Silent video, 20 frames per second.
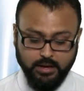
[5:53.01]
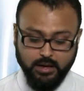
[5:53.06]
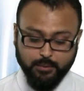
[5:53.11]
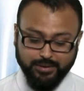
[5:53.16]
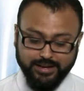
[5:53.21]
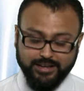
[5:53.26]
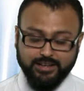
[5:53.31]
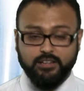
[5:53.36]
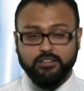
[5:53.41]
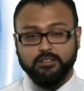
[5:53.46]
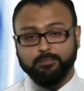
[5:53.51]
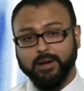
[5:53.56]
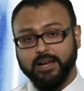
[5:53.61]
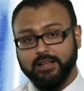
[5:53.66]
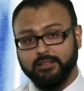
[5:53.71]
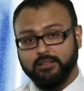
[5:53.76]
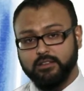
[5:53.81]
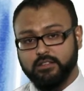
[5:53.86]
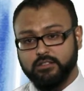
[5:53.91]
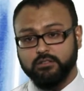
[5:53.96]
But
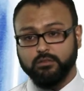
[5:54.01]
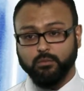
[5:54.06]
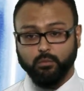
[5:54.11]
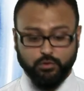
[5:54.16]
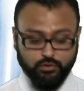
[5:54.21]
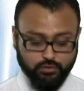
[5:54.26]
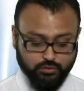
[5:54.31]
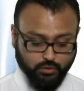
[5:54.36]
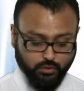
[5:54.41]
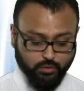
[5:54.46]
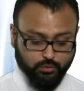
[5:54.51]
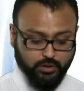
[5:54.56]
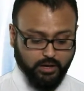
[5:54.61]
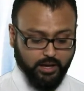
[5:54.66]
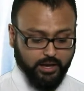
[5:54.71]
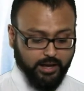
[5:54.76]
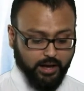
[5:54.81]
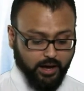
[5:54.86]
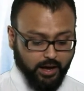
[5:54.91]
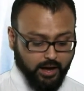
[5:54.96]
despite this, we showed
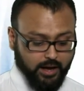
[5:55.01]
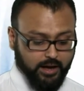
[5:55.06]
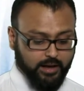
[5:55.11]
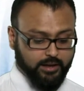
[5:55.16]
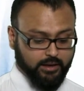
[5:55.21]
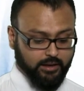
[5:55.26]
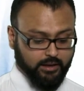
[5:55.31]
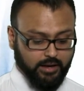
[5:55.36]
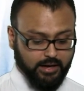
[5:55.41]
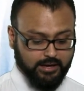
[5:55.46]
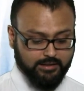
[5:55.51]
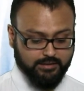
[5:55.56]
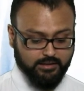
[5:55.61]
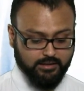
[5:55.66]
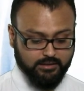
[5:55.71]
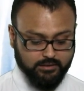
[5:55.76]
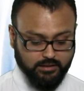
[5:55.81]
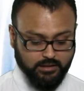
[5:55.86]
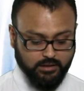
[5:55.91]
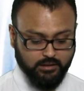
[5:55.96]
a high
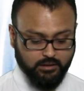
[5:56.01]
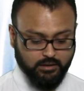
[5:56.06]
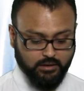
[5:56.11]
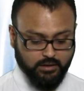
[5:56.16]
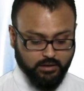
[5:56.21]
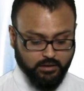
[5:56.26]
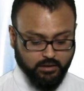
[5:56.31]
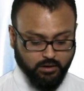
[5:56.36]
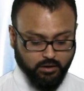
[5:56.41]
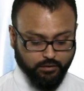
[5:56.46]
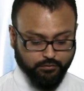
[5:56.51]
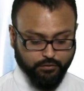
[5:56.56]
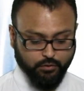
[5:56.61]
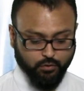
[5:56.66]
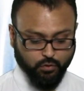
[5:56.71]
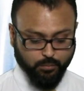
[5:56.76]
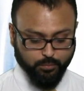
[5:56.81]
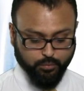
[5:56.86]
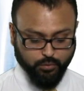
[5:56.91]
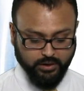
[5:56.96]
ICC of
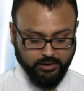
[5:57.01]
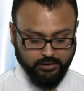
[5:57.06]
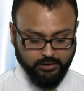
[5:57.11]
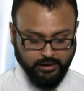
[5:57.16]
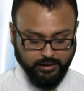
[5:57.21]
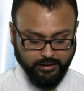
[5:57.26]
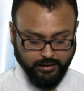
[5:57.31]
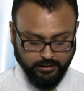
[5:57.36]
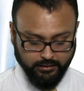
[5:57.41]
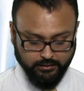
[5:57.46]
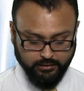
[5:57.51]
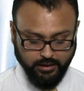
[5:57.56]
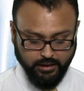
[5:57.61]
0.98,